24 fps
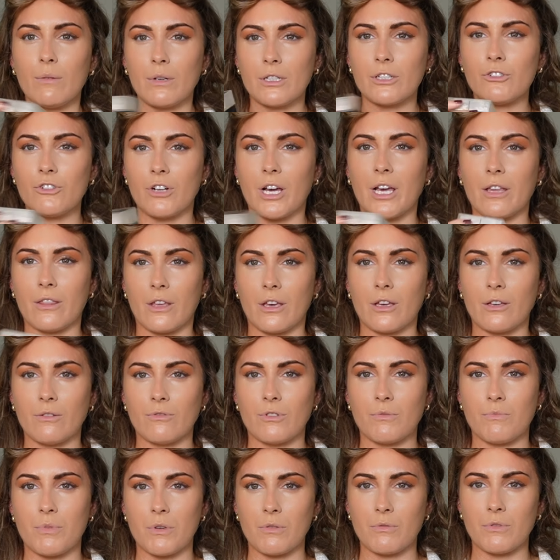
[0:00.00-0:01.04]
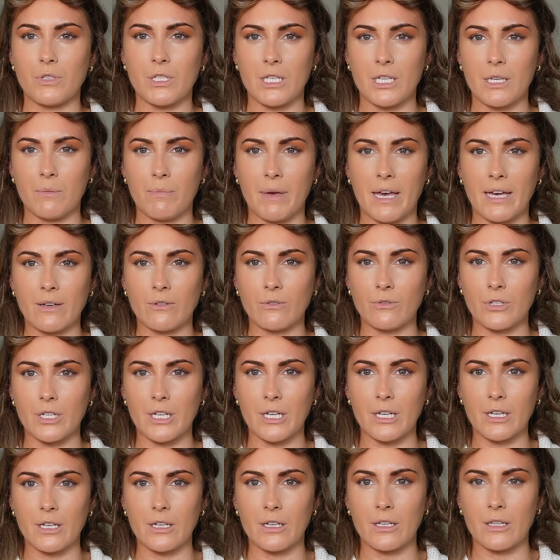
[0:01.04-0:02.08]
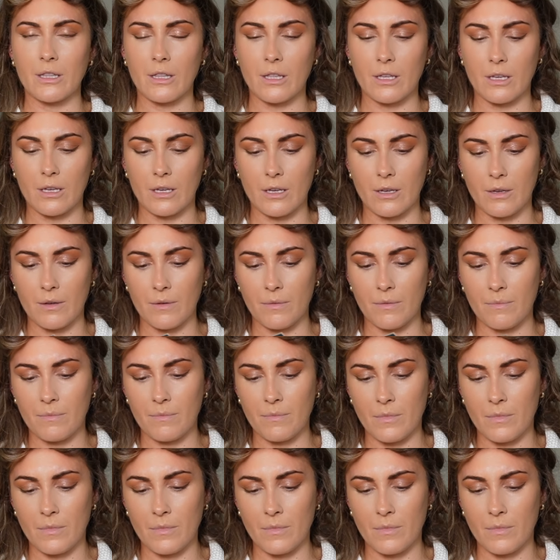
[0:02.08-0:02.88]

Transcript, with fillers: want to try the Huda Beauty powder, the,